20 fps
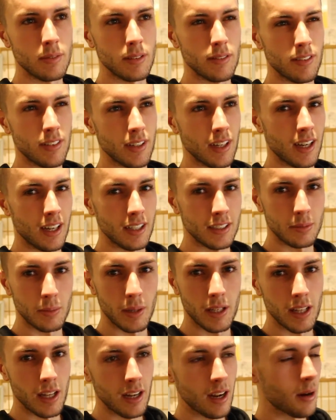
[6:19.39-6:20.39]
if I just
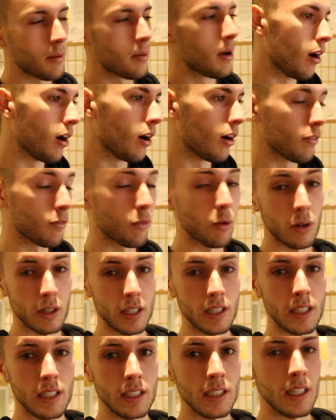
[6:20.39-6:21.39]
made that up, of
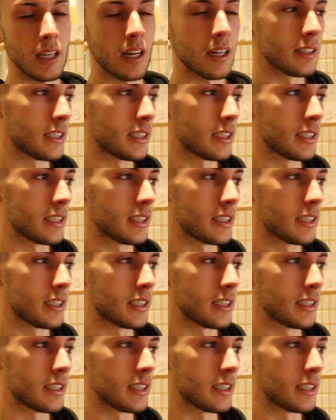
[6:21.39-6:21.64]
walking in here.